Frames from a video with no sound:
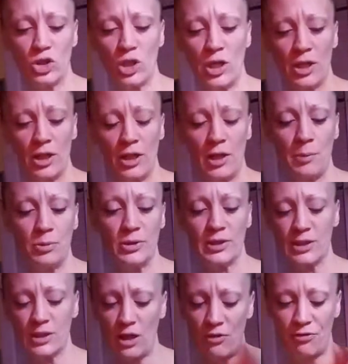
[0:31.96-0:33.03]
trying to like put
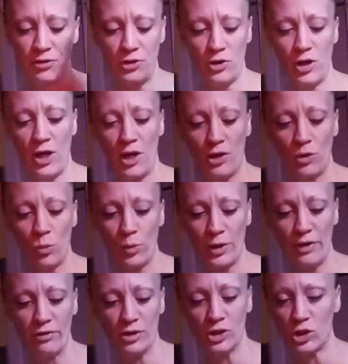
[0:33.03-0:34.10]
stuff in your head or
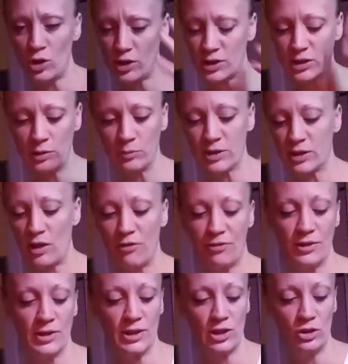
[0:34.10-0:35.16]
whatever, talk some stuff
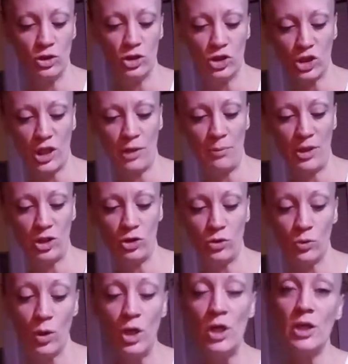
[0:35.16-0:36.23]
into you to try to make you